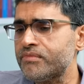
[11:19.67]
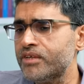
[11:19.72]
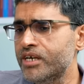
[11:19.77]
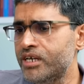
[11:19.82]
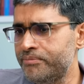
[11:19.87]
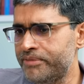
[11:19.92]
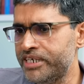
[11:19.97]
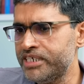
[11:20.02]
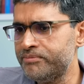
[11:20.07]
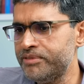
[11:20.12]

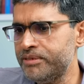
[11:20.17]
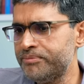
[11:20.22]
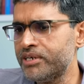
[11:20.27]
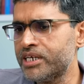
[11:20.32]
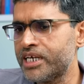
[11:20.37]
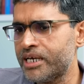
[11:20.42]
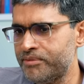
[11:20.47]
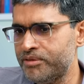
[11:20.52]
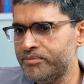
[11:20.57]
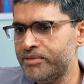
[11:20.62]
and best people
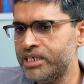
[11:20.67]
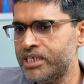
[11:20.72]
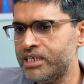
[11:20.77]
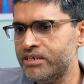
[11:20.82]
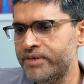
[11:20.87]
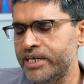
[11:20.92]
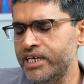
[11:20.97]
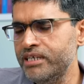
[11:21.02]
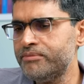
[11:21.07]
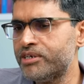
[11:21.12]
capability
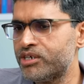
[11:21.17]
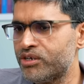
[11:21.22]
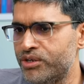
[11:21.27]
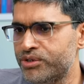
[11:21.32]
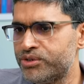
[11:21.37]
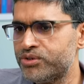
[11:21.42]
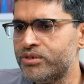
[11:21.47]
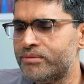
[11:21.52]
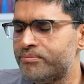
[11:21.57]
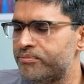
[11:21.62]
wise, but
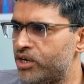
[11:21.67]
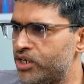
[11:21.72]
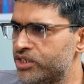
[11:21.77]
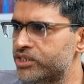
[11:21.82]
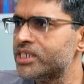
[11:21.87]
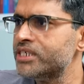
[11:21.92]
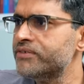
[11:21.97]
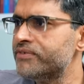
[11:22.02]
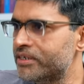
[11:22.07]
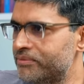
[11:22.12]
also a
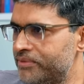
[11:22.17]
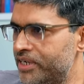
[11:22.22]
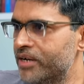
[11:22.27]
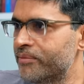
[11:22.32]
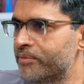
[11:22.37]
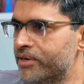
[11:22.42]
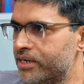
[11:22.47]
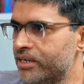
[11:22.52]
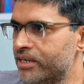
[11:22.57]
positive environment.